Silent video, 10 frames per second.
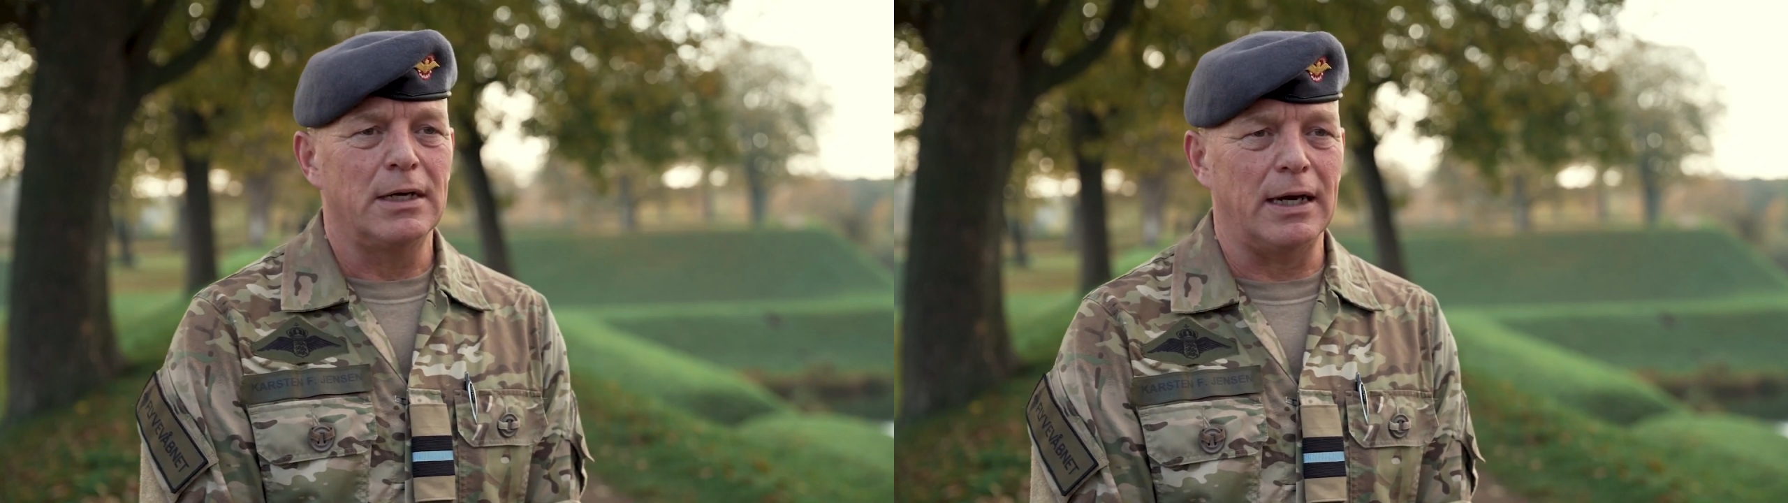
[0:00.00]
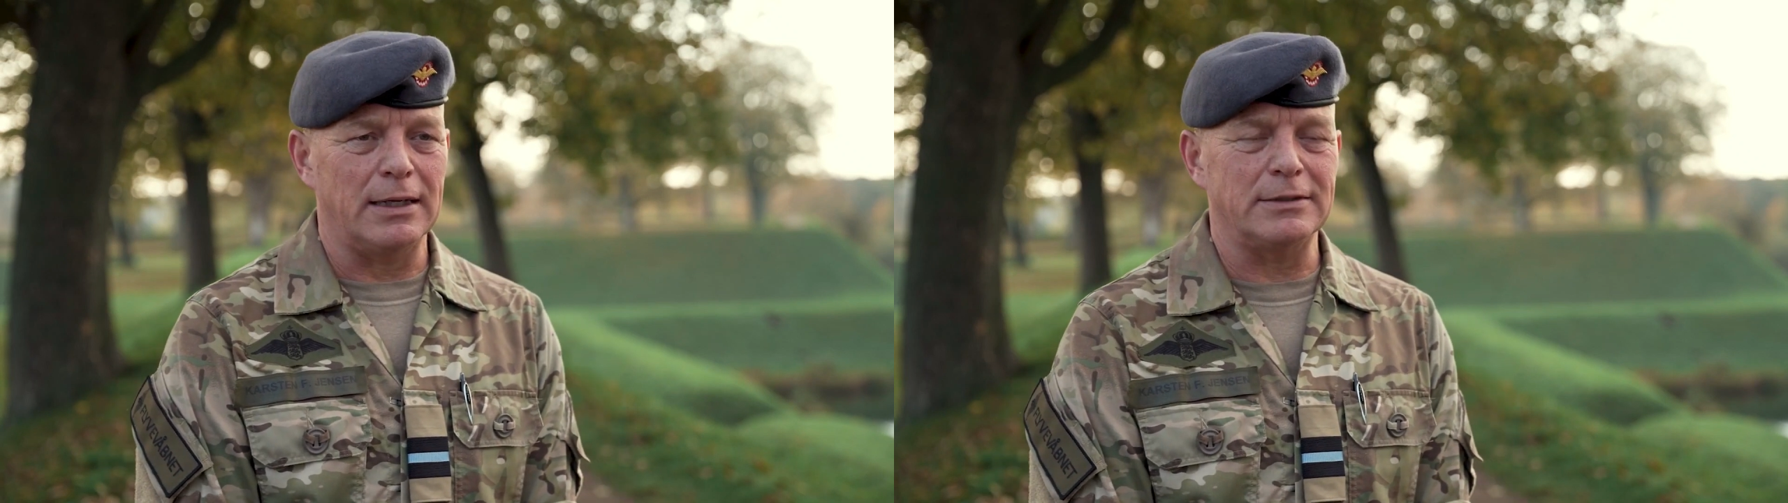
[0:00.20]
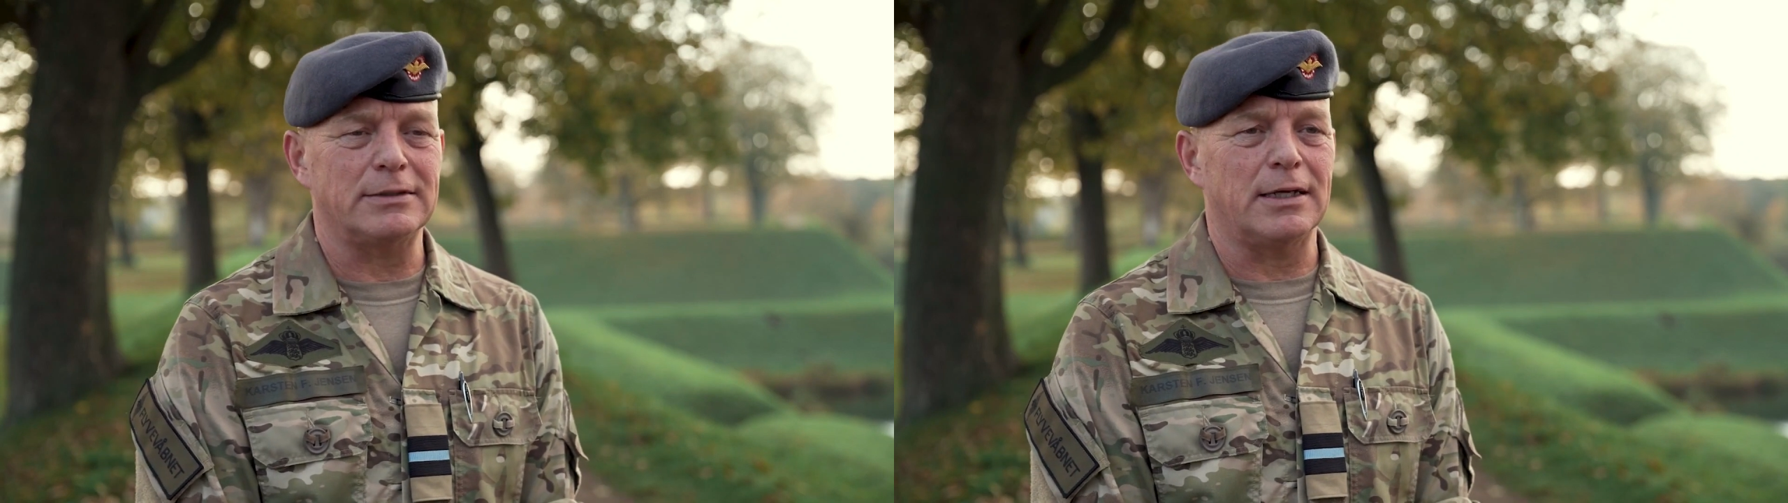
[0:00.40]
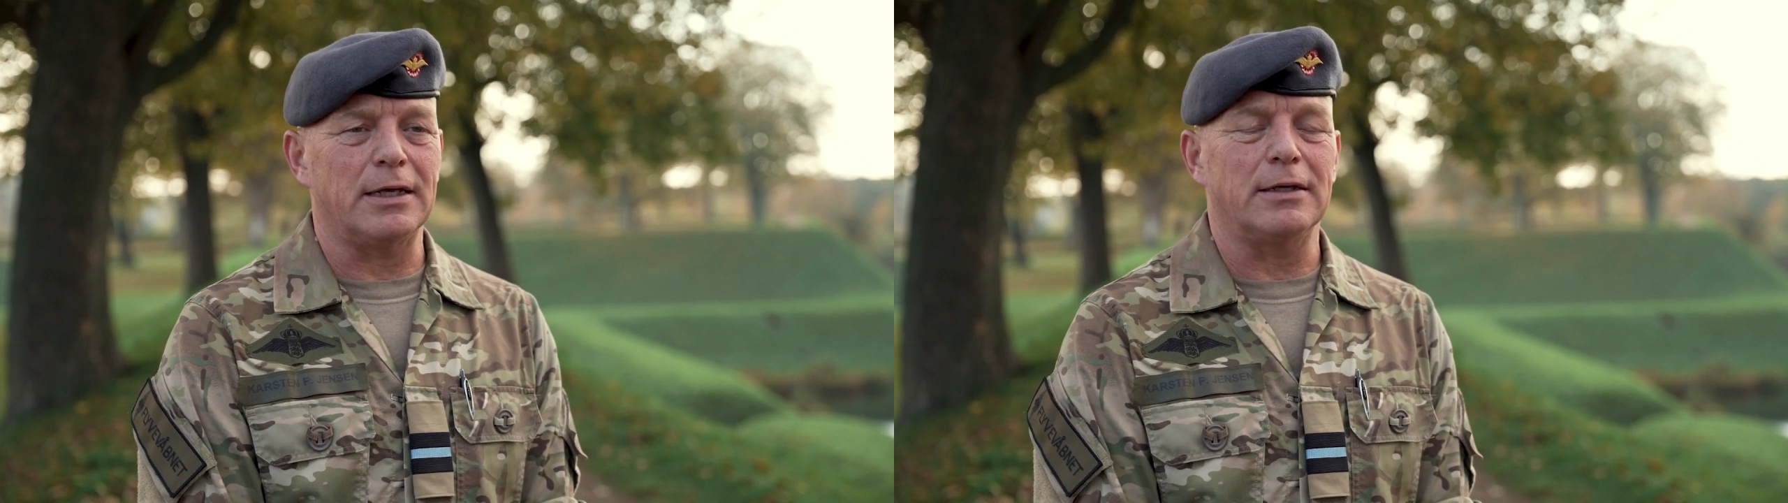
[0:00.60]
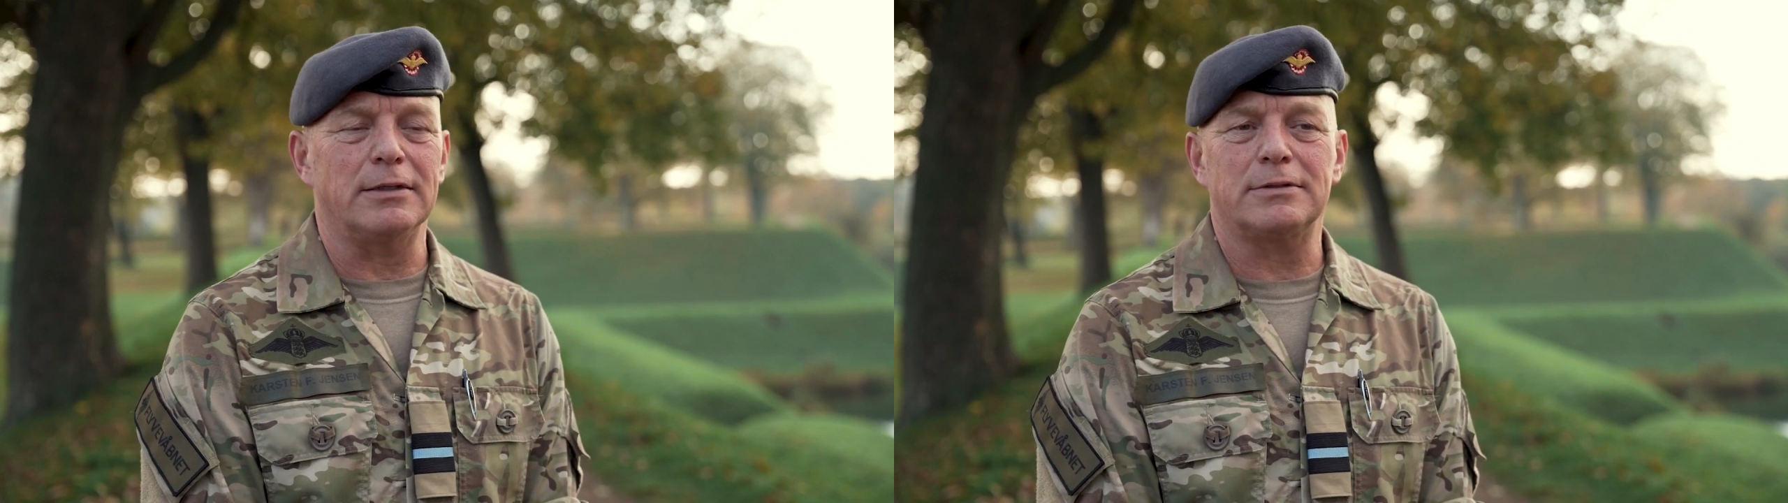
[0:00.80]
and
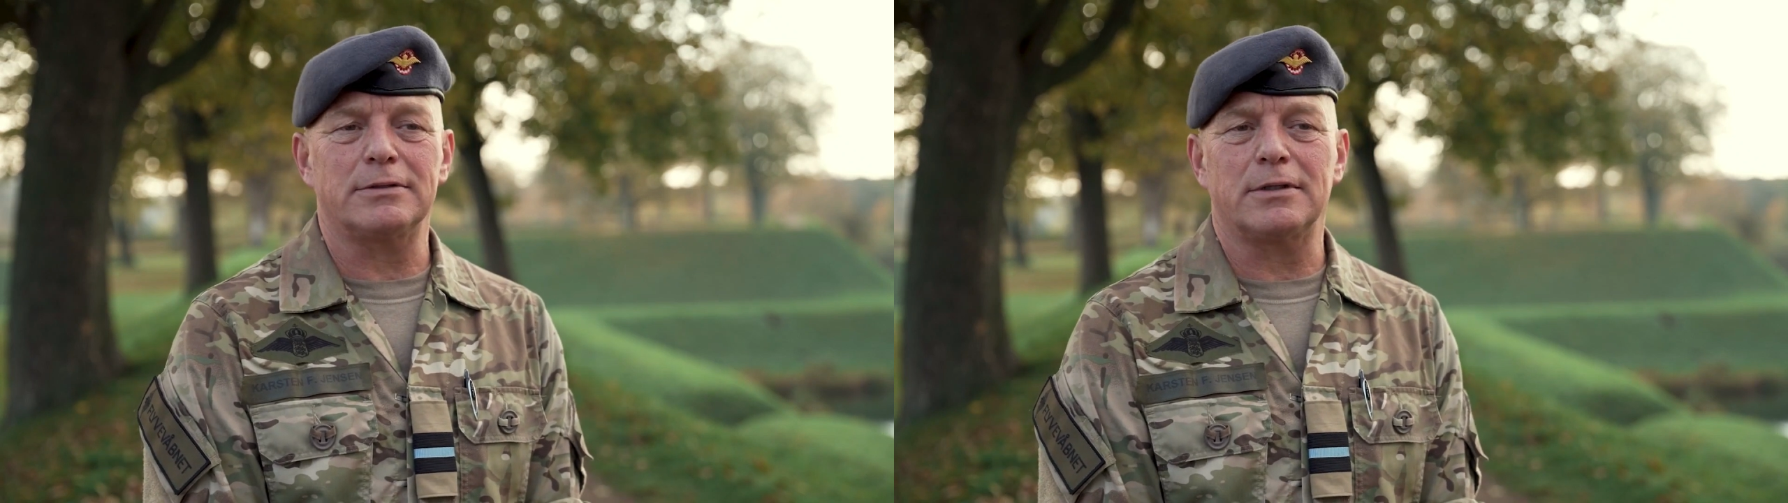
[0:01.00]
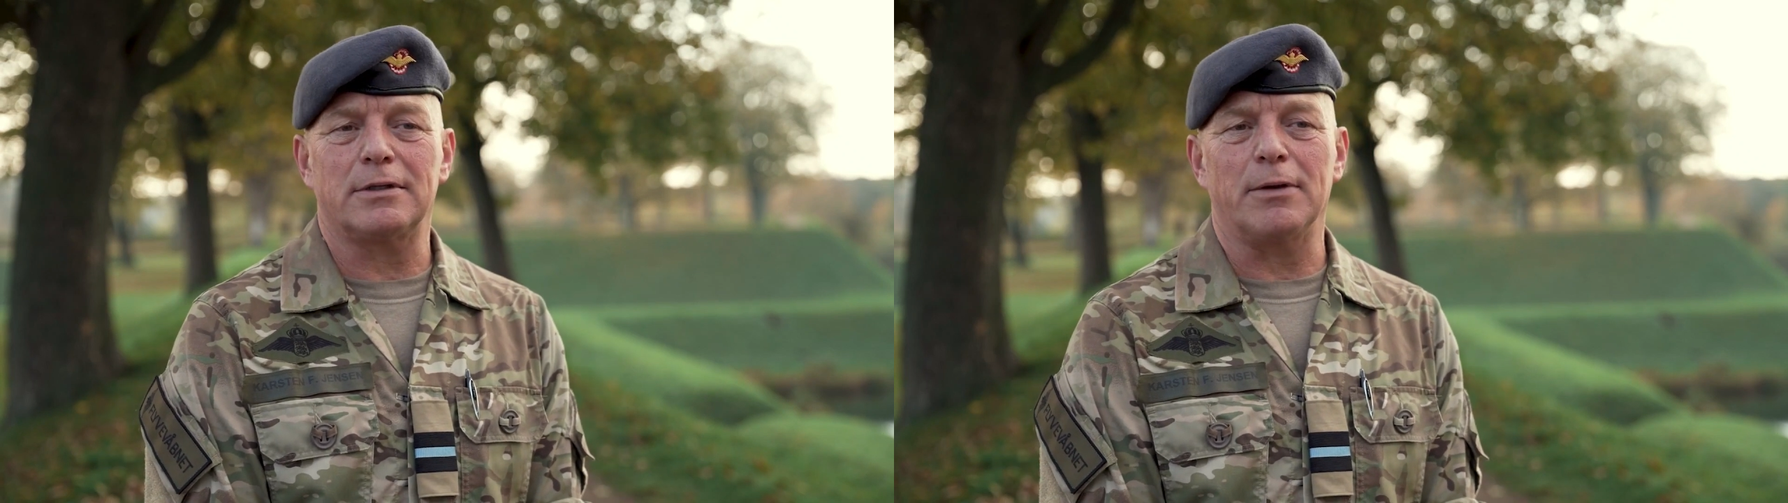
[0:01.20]
it's